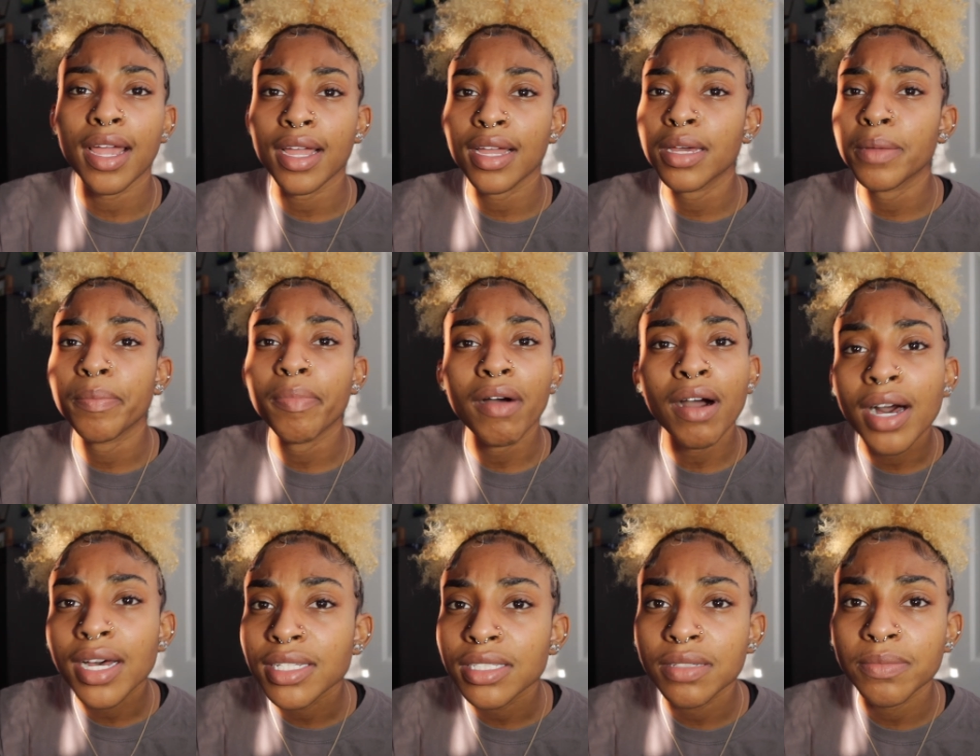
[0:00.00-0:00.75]
I could
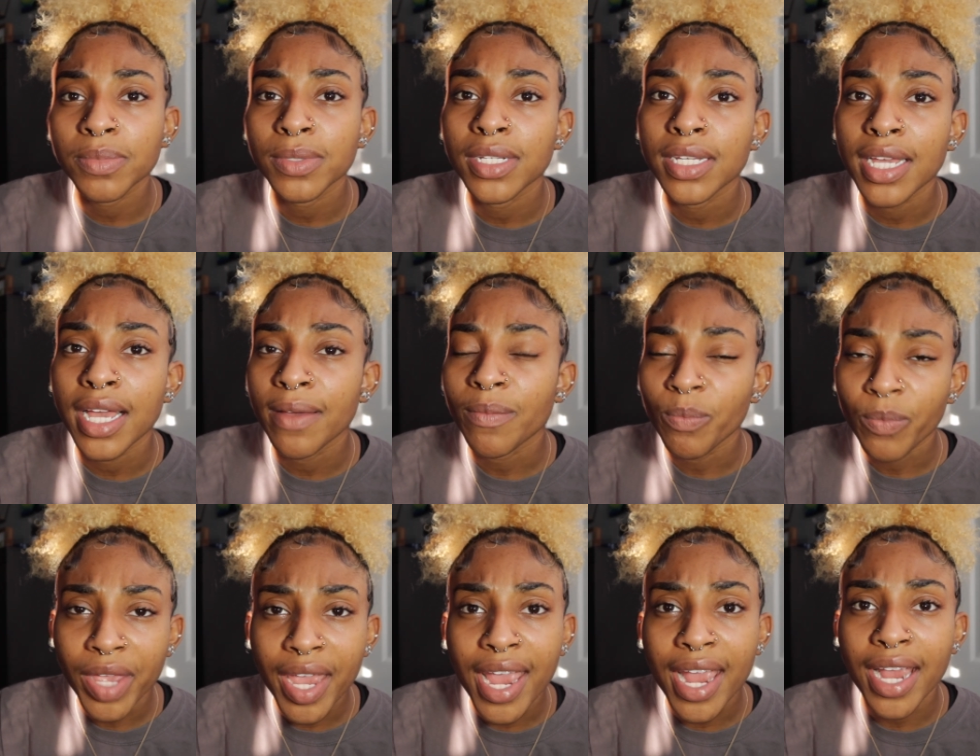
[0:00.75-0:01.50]
possibly have
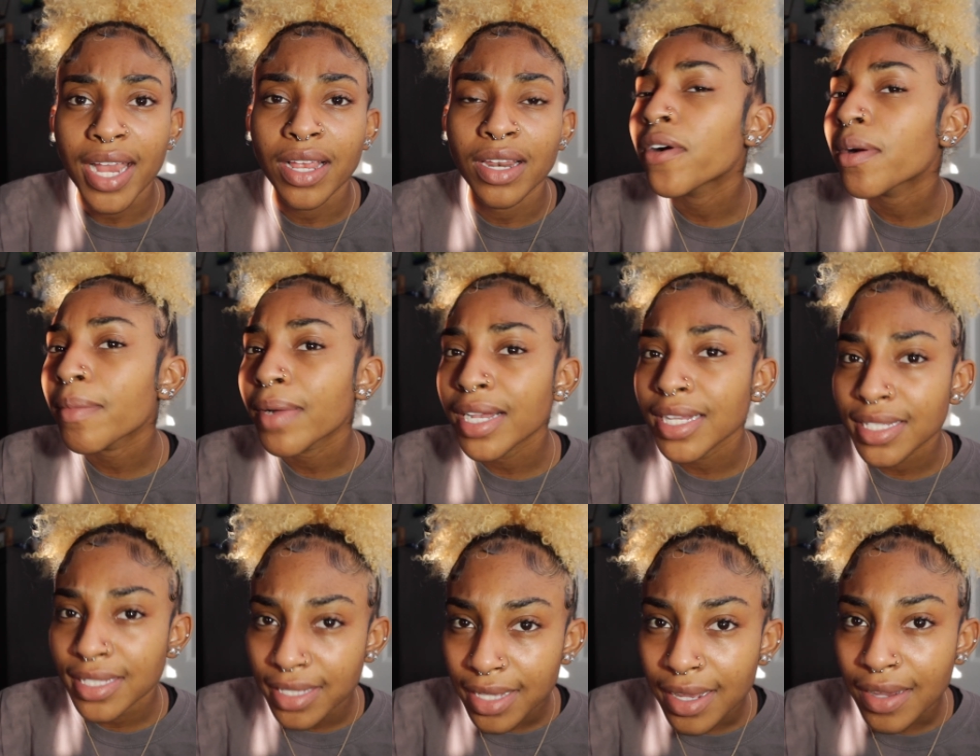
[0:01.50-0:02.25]
made for
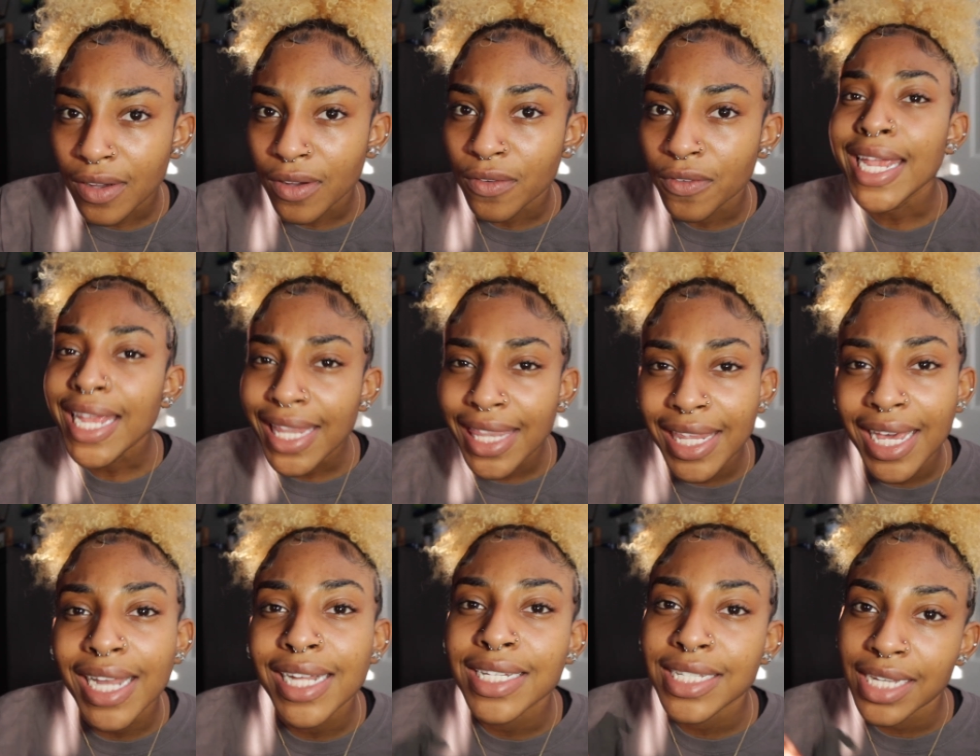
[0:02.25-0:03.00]
myself in
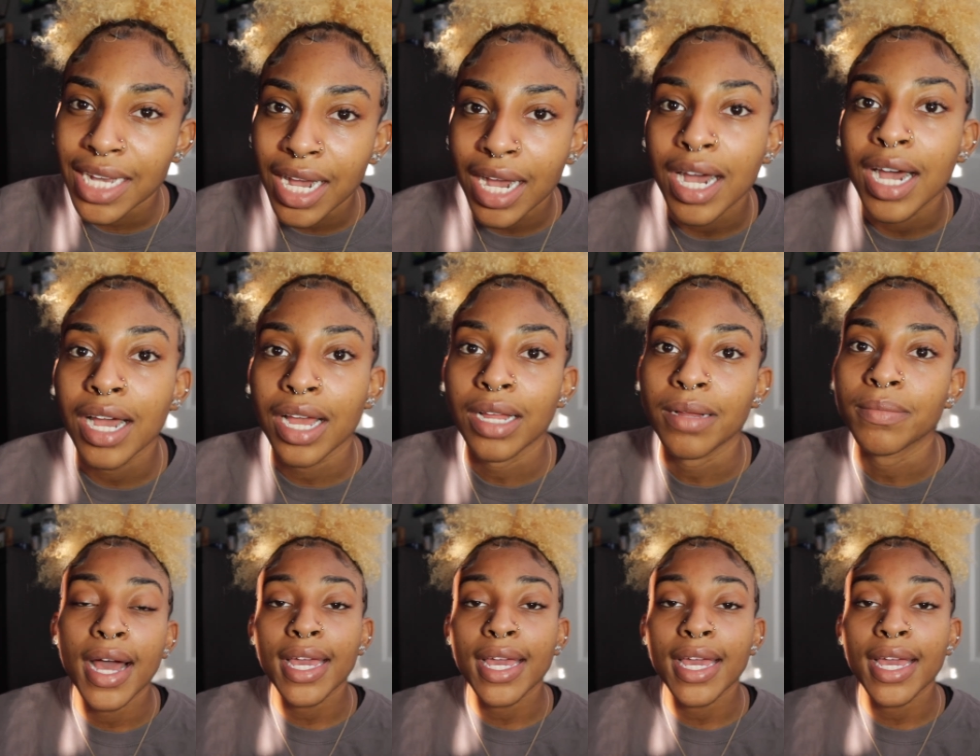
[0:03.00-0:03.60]
that time.